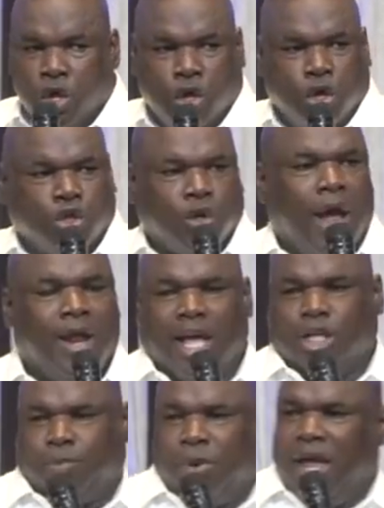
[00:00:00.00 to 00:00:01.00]
You trying
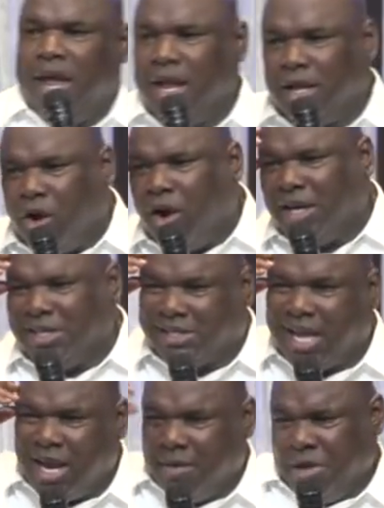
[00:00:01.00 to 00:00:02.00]
to explain God is
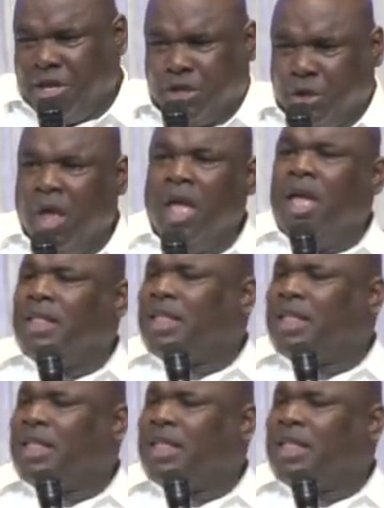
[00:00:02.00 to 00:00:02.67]
telling me to do.